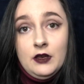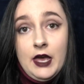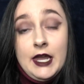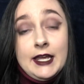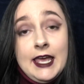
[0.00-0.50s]

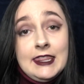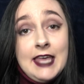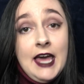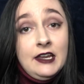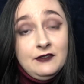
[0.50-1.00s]
And again,
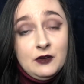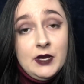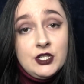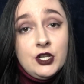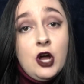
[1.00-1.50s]
that
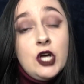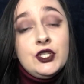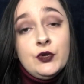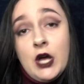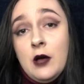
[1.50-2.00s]
information
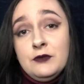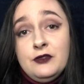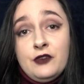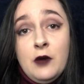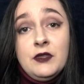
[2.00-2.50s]
also comes
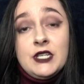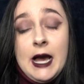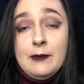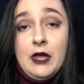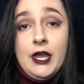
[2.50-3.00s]
from the
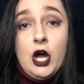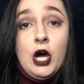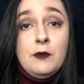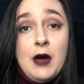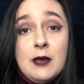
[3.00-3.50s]
timeline
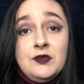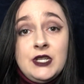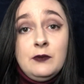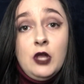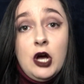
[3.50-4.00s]
on
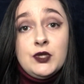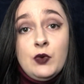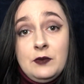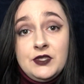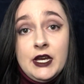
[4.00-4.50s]
Pipestem Law's
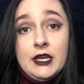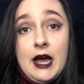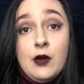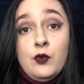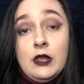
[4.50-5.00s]
website.
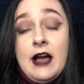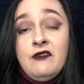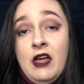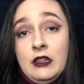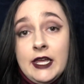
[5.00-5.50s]
I will have
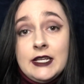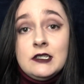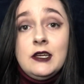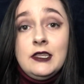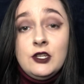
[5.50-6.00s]
that linked
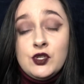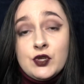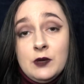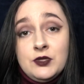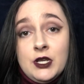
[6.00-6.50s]
in the
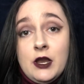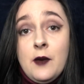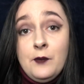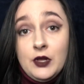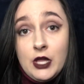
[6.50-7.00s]
description
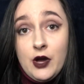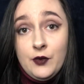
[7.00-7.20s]
below.